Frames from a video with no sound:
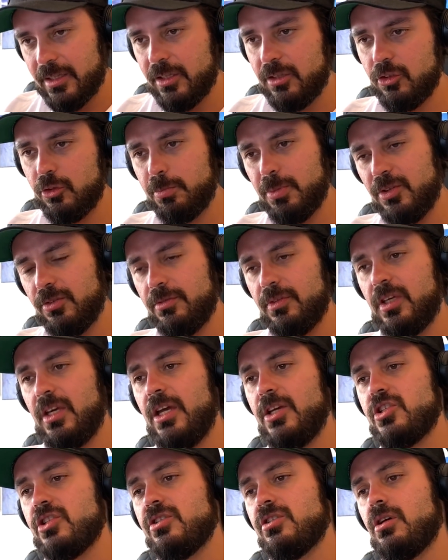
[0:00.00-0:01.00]
technical
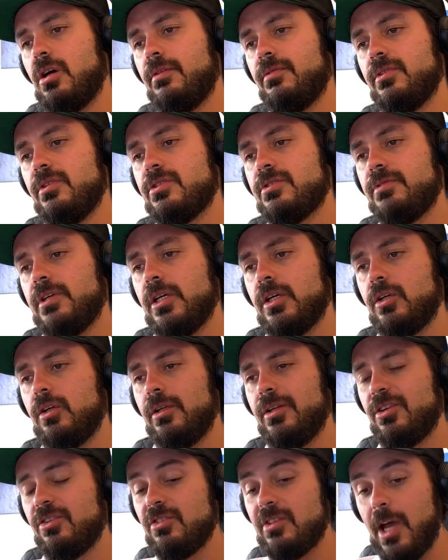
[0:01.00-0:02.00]
specifications of this
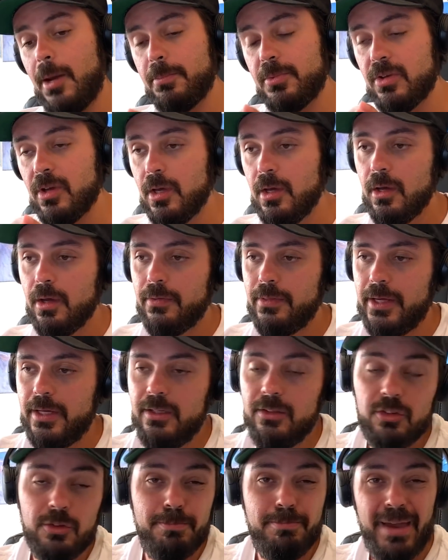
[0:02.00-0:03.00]
vehicle, except
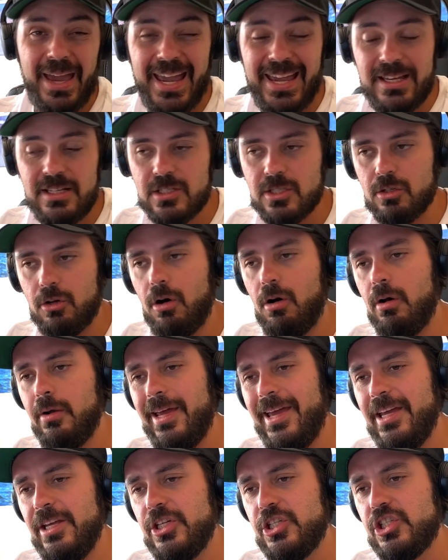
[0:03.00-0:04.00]
that it's based
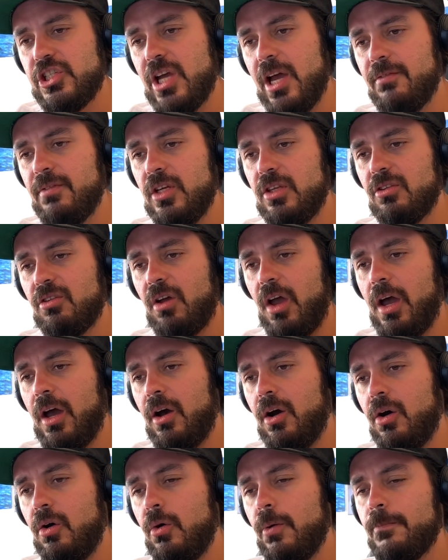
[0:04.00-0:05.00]
on a Chevy
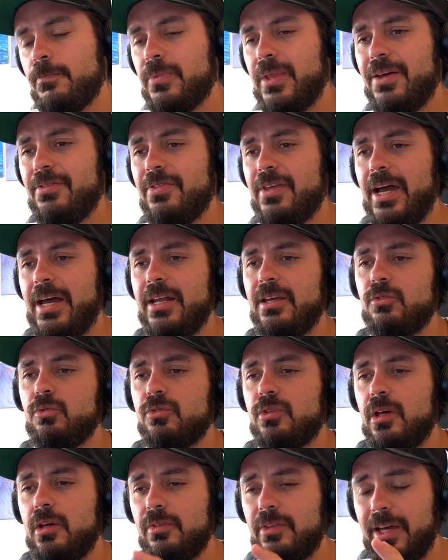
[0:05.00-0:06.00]
Tahoe and that,
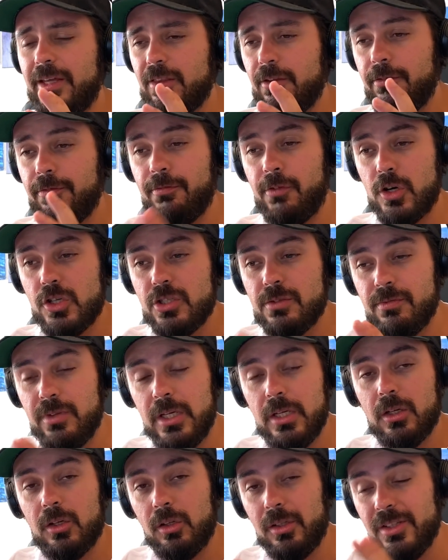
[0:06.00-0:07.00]
is, uh, that the first
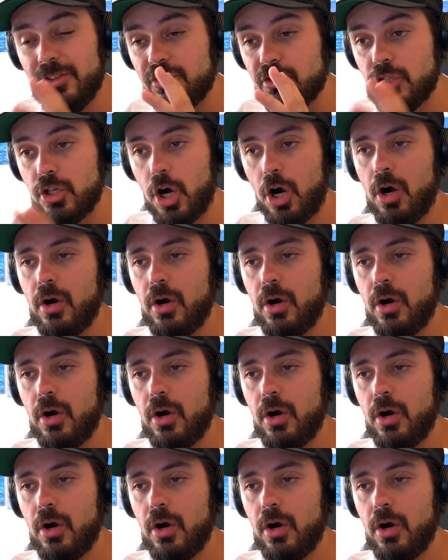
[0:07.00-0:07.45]
vehicle is